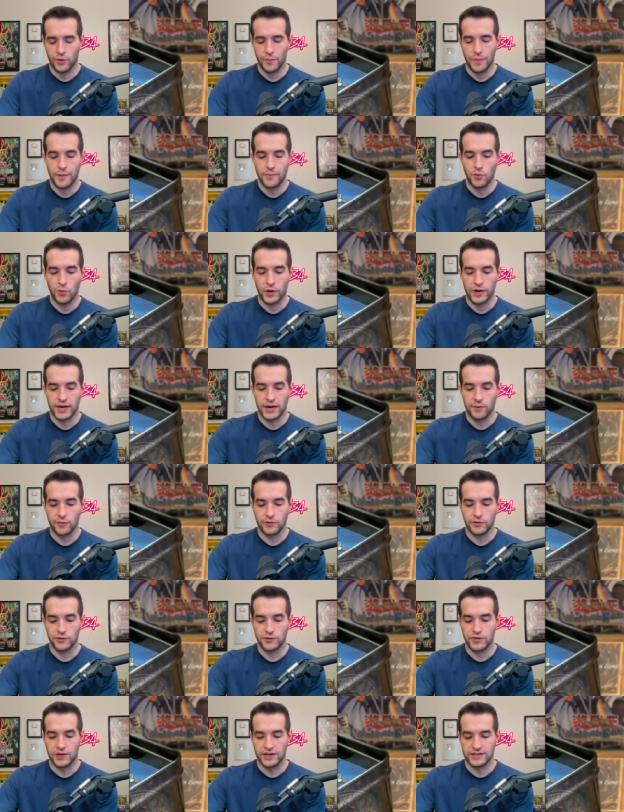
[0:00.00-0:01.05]
Maybe one day we'll
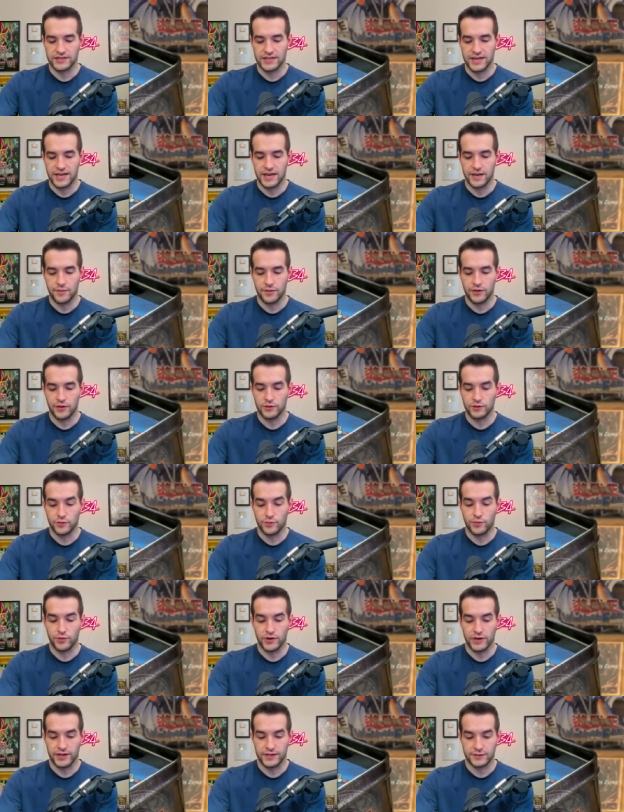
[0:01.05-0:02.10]
do 2008, but those are
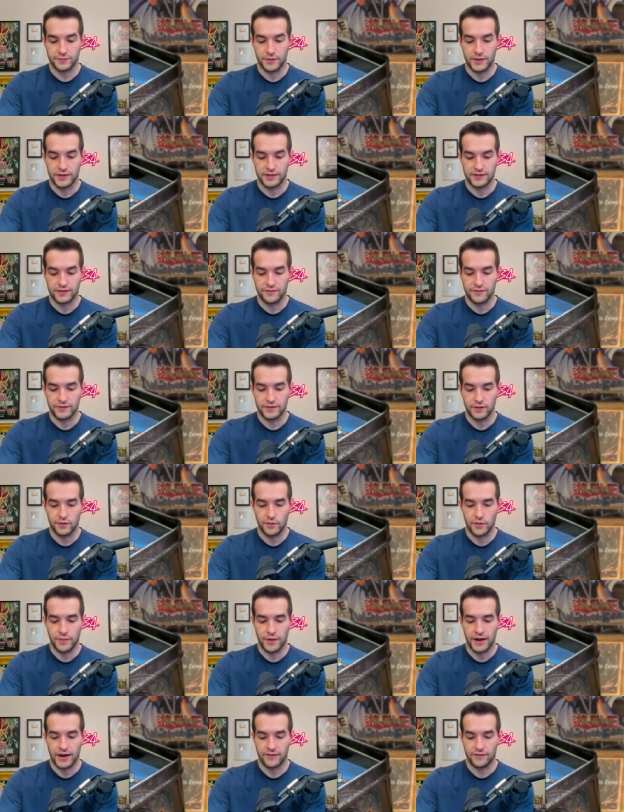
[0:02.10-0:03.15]
pretty expensive, so
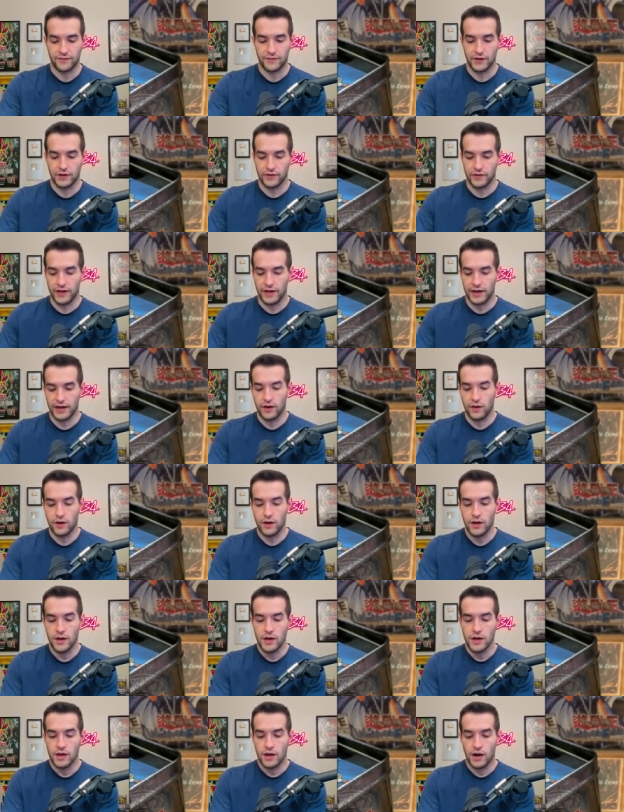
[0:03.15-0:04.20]
we might have to figure that out.
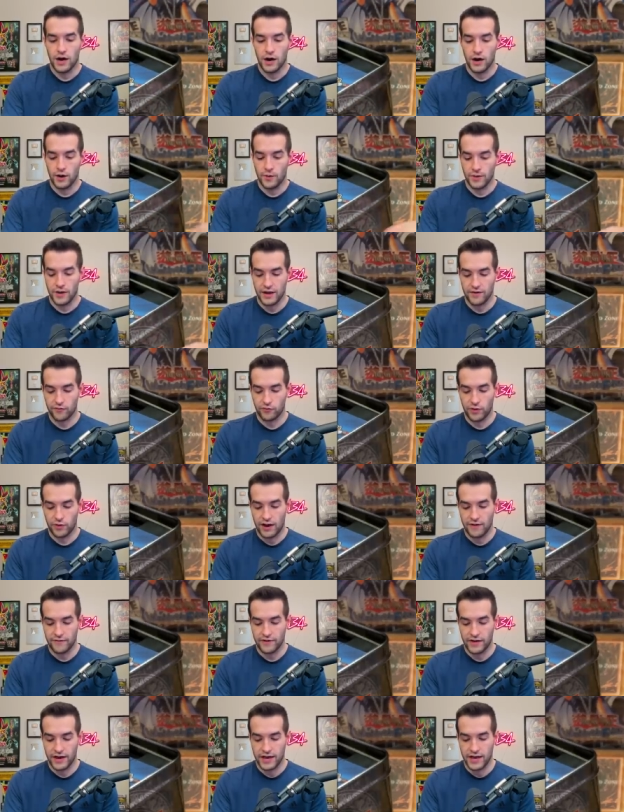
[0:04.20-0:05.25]
All right, we have
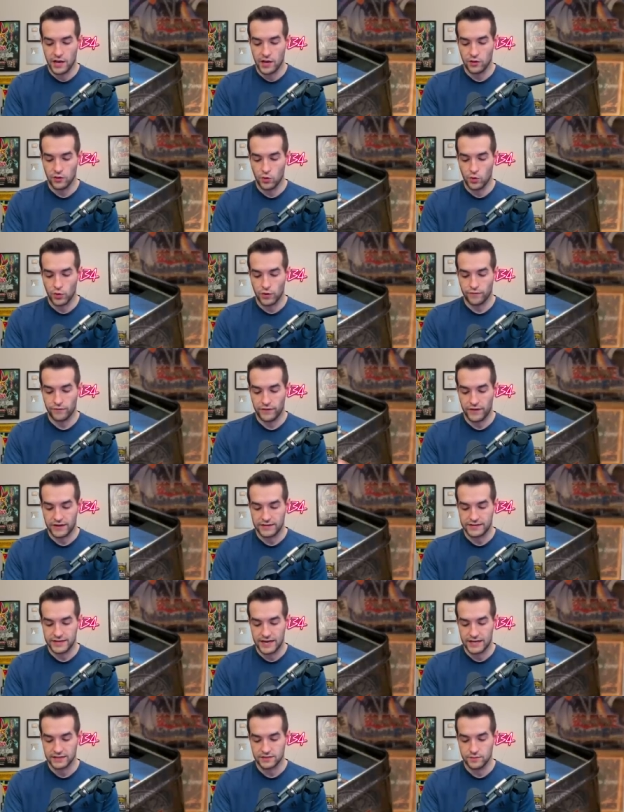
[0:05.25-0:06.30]
Raviel, Lord of
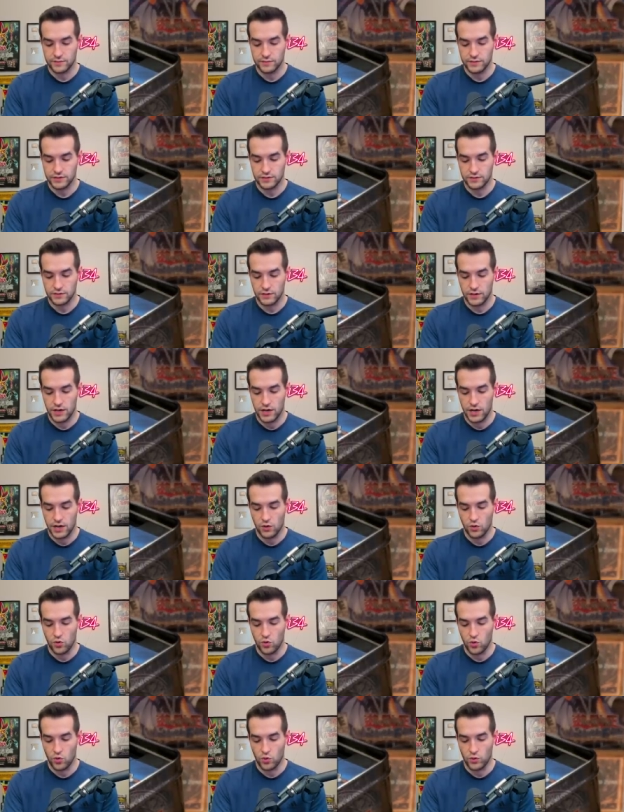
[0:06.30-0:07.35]
Phantasms. Uh,
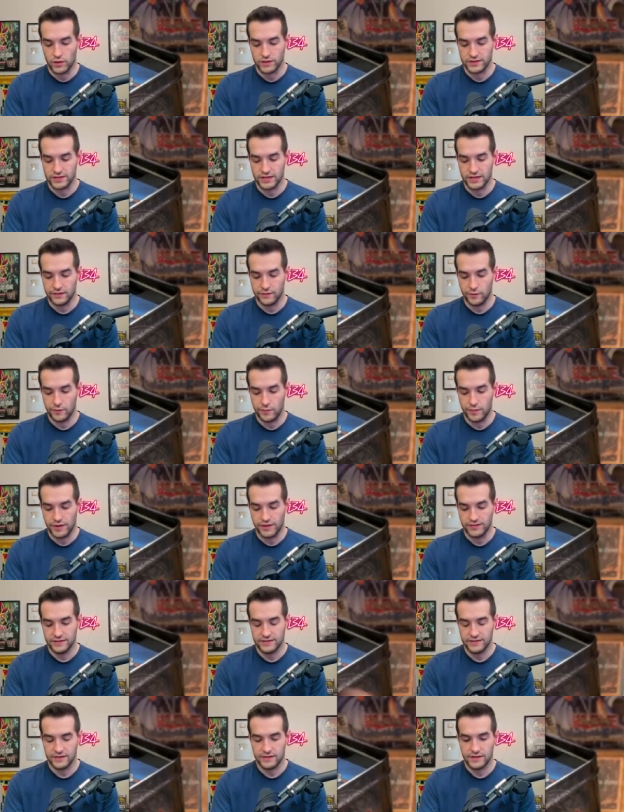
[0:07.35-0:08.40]
ooh, is it a little
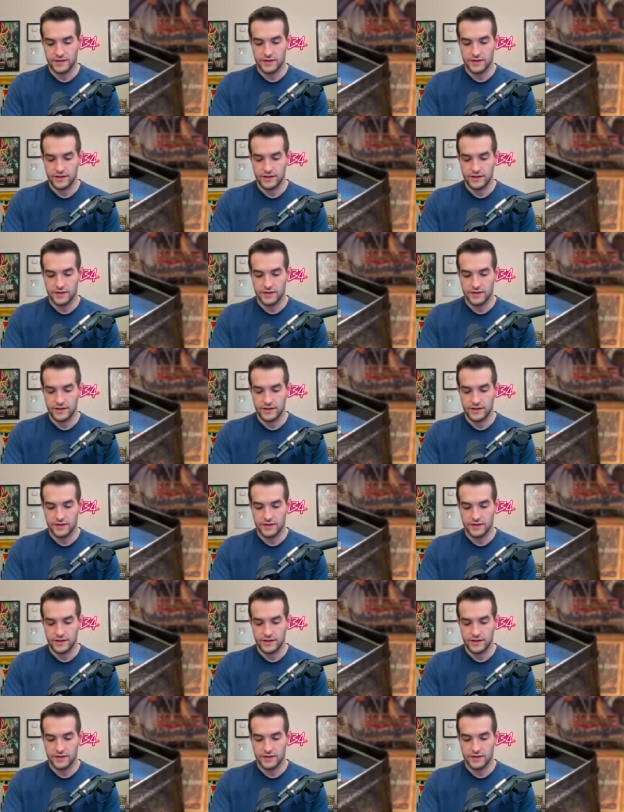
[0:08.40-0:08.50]
bent?